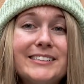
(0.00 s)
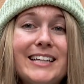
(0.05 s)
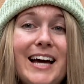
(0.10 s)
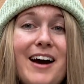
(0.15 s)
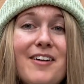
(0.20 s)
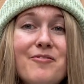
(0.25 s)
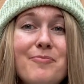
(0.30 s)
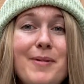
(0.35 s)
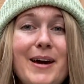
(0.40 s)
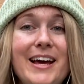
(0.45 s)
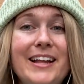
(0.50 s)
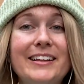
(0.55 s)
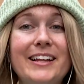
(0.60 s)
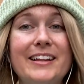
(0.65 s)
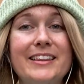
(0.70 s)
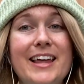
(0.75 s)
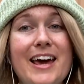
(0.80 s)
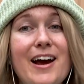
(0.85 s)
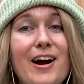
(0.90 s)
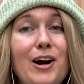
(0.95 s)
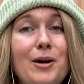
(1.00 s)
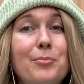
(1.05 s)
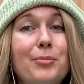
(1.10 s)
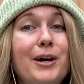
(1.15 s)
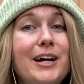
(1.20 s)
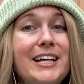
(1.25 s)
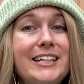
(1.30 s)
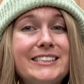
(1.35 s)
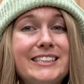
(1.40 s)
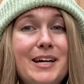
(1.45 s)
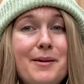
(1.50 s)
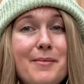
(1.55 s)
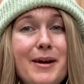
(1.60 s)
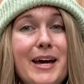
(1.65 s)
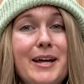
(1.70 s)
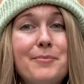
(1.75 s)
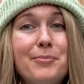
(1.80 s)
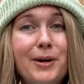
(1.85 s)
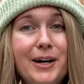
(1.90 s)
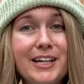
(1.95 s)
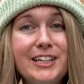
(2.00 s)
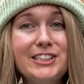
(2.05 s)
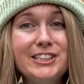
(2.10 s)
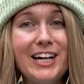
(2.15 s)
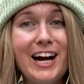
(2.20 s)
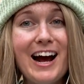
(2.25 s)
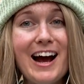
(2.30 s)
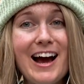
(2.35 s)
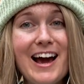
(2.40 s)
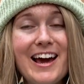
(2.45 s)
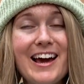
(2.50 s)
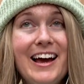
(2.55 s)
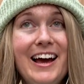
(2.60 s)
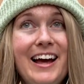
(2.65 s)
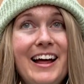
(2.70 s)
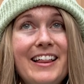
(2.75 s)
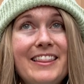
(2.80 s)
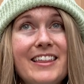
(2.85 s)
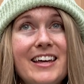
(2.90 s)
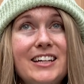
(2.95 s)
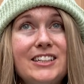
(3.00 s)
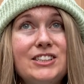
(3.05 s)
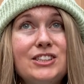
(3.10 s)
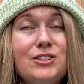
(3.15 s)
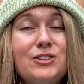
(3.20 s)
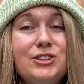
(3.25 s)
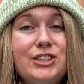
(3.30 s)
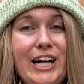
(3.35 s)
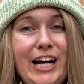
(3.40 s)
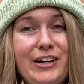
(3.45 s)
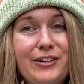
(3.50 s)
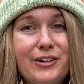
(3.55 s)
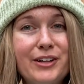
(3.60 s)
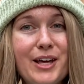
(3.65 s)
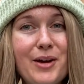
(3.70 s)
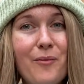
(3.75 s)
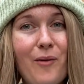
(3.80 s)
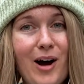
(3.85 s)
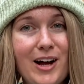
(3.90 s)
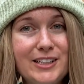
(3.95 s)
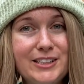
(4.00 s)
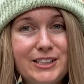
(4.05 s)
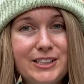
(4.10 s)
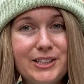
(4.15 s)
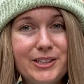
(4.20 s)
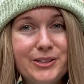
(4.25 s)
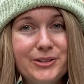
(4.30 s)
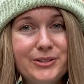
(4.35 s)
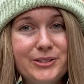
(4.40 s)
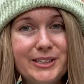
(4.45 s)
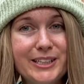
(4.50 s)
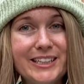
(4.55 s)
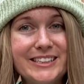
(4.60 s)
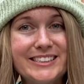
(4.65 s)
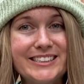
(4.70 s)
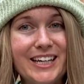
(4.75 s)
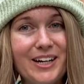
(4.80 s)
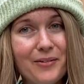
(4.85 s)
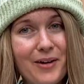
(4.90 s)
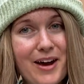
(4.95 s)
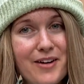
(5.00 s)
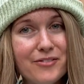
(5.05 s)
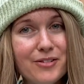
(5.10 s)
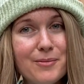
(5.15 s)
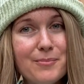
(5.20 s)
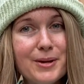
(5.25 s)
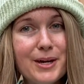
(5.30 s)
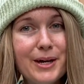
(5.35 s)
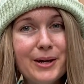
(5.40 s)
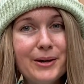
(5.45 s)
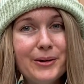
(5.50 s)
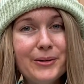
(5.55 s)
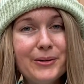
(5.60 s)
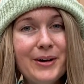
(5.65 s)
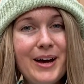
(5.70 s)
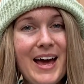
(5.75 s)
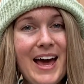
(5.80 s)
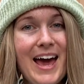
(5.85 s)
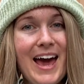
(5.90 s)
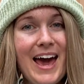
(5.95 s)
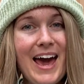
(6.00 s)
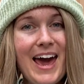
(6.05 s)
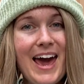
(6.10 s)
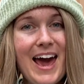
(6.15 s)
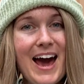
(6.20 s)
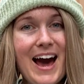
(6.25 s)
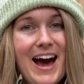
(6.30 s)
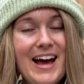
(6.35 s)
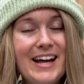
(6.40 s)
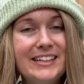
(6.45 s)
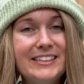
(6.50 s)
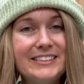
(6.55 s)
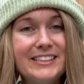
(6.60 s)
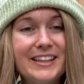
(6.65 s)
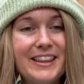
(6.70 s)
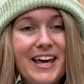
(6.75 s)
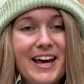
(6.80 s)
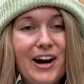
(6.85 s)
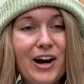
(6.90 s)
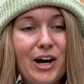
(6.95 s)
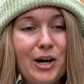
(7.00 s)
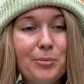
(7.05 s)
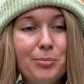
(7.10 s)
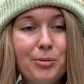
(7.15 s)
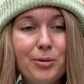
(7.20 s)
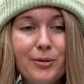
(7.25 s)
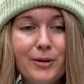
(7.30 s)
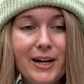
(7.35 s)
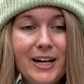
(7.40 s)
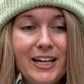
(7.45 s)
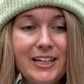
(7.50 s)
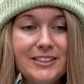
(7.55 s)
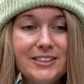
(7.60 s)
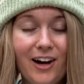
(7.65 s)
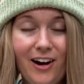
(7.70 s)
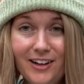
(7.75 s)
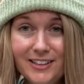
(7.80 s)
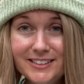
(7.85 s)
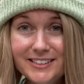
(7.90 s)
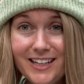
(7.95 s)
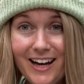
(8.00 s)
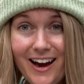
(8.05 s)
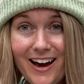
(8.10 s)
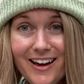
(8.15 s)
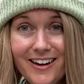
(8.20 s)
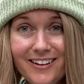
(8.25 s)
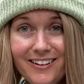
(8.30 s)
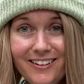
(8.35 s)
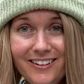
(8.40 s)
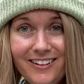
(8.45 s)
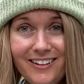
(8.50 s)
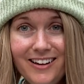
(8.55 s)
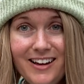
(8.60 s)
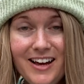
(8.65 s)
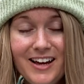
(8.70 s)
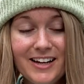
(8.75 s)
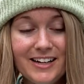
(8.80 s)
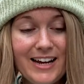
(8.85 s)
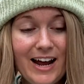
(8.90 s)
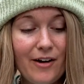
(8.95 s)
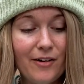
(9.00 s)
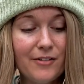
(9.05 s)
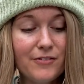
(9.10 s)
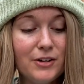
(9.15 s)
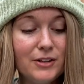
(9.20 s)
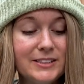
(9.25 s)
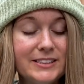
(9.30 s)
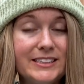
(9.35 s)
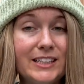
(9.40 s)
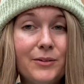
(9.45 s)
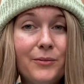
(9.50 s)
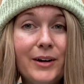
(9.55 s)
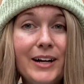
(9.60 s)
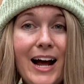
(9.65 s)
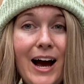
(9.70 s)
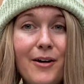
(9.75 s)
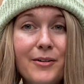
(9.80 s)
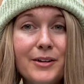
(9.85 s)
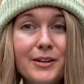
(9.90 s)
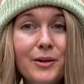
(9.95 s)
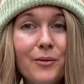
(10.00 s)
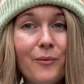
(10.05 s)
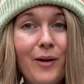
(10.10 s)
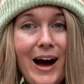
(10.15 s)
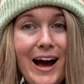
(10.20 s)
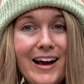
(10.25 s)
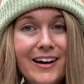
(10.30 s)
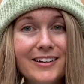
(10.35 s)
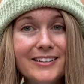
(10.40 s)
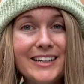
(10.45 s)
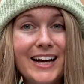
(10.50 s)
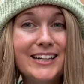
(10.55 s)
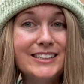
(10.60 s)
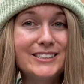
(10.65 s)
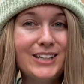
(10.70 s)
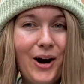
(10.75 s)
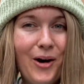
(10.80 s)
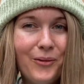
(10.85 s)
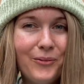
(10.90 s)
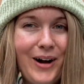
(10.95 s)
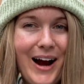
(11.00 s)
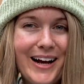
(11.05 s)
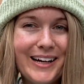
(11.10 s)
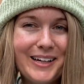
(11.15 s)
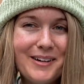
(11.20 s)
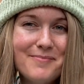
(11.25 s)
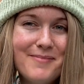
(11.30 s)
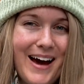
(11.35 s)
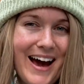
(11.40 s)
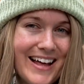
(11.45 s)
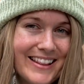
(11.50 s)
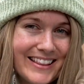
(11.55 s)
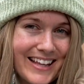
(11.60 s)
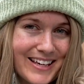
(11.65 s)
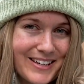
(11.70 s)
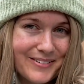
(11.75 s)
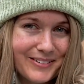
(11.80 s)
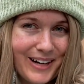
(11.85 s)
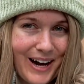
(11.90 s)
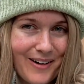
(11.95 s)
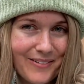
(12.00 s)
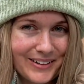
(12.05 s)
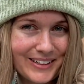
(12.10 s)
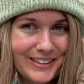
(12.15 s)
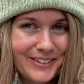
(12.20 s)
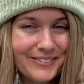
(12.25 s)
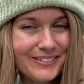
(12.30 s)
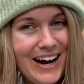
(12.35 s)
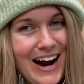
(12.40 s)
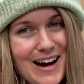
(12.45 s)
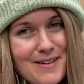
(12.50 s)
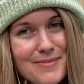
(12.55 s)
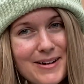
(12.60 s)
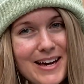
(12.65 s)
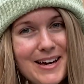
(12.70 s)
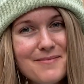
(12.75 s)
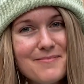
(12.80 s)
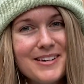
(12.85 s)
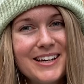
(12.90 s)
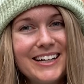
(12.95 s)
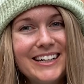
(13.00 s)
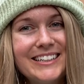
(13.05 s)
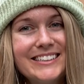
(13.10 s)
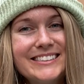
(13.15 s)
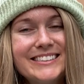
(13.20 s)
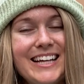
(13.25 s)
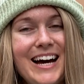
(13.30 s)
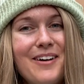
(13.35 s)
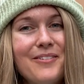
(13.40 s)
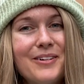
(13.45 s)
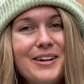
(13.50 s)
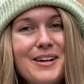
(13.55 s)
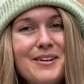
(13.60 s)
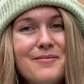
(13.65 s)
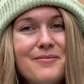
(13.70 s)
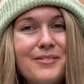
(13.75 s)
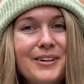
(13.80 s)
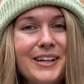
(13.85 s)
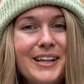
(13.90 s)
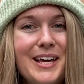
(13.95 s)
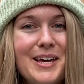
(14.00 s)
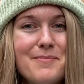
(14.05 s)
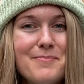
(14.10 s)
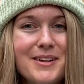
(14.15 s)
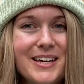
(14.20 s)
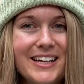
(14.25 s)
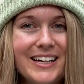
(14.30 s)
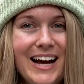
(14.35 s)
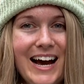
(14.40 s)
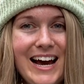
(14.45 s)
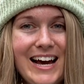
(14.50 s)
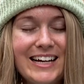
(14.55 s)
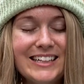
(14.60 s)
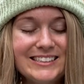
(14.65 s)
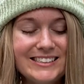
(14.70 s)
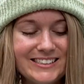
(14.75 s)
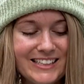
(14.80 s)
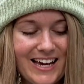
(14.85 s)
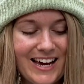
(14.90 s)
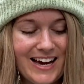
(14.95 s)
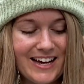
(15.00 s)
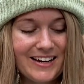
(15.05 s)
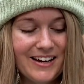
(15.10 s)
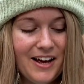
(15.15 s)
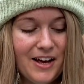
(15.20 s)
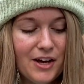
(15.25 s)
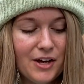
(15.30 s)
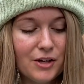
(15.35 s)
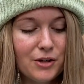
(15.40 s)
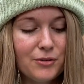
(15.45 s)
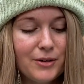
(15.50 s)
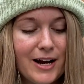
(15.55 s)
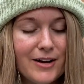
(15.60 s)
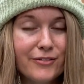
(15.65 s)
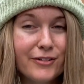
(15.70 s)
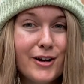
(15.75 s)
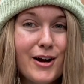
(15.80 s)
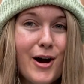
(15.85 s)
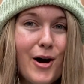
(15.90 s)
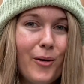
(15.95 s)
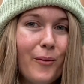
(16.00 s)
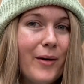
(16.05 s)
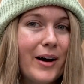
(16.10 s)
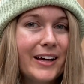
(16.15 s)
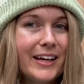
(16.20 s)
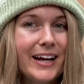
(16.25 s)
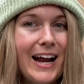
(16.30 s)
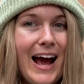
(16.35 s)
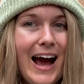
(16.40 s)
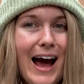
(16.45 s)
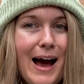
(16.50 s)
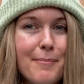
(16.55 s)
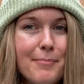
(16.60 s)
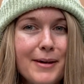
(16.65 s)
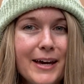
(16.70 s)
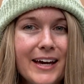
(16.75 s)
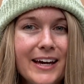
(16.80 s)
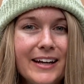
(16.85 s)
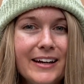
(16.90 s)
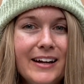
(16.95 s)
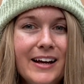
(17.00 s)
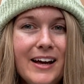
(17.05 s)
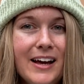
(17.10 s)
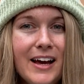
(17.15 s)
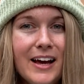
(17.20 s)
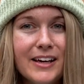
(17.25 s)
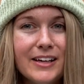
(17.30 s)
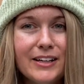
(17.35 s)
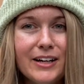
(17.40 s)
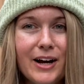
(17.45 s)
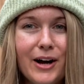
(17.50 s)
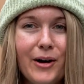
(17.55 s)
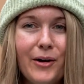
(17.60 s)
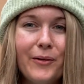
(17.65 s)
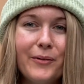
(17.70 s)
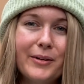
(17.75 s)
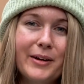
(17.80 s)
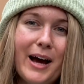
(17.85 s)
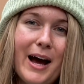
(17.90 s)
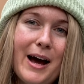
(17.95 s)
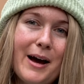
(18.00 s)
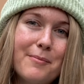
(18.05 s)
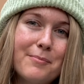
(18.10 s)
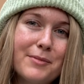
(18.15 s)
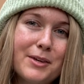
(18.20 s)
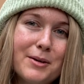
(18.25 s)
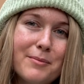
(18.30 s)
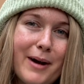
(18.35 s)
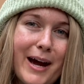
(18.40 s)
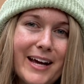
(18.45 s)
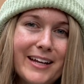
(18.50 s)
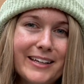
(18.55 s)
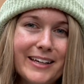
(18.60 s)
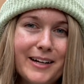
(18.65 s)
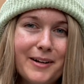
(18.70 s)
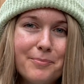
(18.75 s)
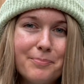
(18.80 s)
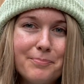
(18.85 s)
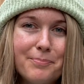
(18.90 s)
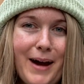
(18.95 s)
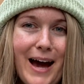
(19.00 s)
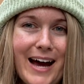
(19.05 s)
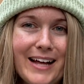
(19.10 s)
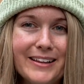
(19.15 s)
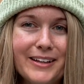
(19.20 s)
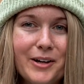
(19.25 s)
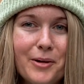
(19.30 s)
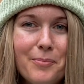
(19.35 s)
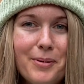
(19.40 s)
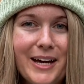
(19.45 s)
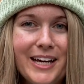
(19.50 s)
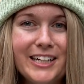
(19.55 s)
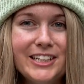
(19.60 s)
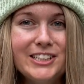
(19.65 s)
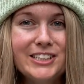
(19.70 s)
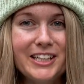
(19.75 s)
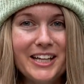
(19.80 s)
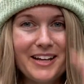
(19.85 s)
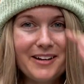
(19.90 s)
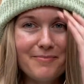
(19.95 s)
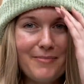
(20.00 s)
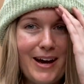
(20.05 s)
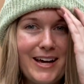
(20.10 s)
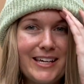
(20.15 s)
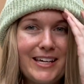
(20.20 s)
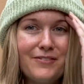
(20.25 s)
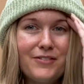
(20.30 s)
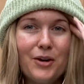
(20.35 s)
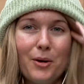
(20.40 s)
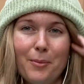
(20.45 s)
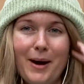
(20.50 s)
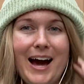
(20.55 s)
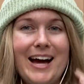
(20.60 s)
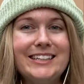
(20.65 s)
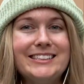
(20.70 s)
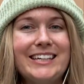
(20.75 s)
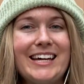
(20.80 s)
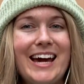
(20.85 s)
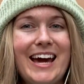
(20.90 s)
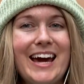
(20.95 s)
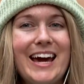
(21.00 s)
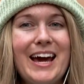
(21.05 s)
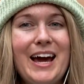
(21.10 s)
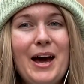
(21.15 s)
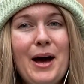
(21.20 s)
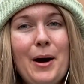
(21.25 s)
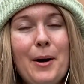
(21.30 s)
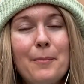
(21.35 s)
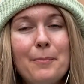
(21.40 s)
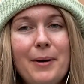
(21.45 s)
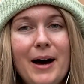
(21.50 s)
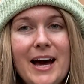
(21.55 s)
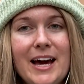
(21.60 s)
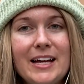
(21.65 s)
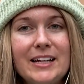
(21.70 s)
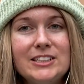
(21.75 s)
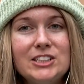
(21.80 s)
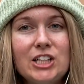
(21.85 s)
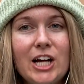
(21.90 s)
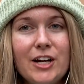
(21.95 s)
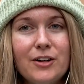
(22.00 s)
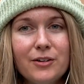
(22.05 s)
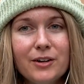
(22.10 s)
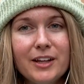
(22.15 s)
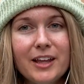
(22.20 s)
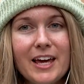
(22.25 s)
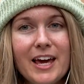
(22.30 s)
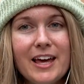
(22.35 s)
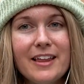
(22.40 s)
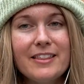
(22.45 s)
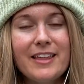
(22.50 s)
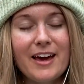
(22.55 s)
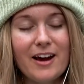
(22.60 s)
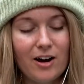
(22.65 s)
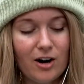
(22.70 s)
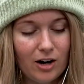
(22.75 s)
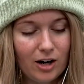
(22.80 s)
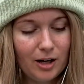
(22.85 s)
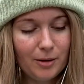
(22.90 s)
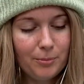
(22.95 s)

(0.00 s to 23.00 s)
have been that they are pretty timid, pretty shy. They do generally want to just get away from you, and they are pretty docile. Now, if you see one out in the wild, I don't recommend that you go and grab it because that wouldn't really be nice, and you never know what can happen. You know, you might get a bad little pinch that might give you a bad day, but generally they are